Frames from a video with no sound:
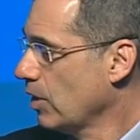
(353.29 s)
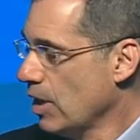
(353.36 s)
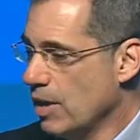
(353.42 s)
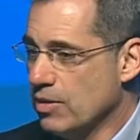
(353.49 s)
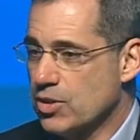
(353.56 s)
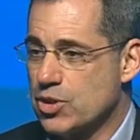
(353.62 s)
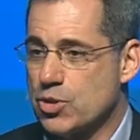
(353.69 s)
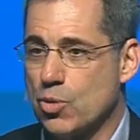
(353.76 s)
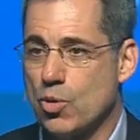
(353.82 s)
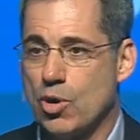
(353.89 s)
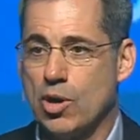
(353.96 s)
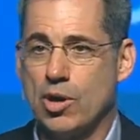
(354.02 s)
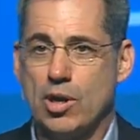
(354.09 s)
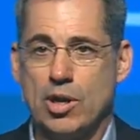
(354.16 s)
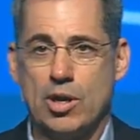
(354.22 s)
in the
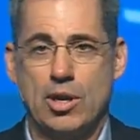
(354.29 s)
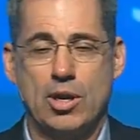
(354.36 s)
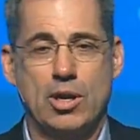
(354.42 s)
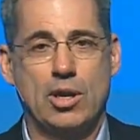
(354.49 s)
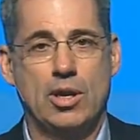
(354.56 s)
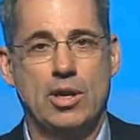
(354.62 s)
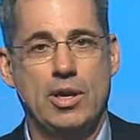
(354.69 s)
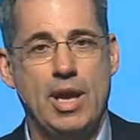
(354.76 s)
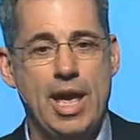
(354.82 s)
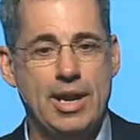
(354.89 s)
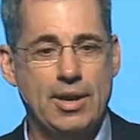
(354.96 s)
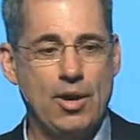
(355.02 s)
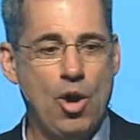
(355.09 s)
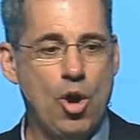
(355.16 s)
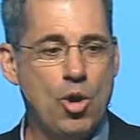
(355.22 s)
store and
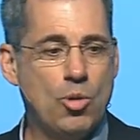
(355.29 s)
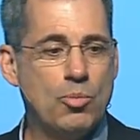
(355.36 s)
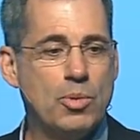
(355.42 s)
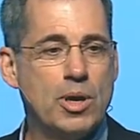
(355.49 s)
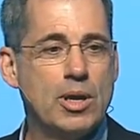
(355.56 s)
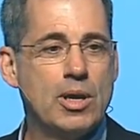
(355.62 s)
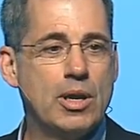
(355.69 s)
at home.